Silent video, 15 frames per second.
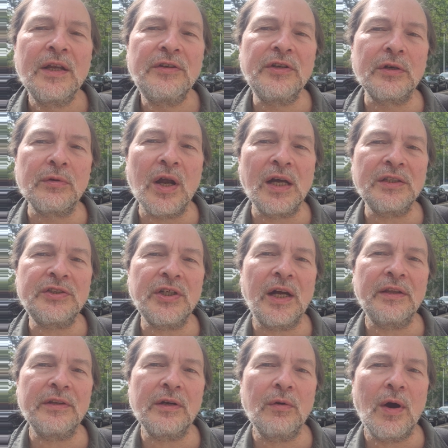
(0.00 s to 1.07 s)

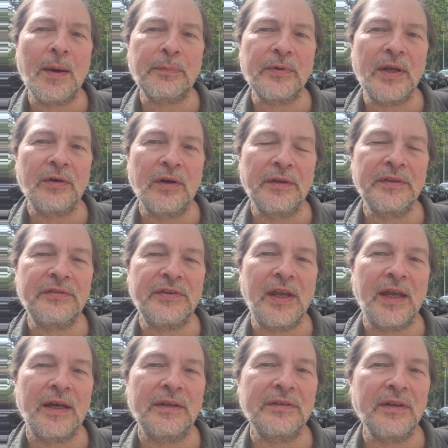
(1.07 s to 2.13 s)
Niranjan, the cooperator, on the
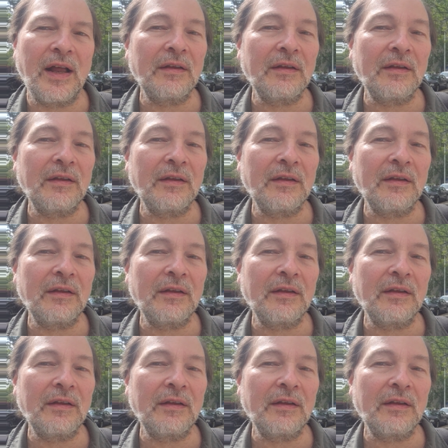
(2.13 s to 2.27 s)
stand.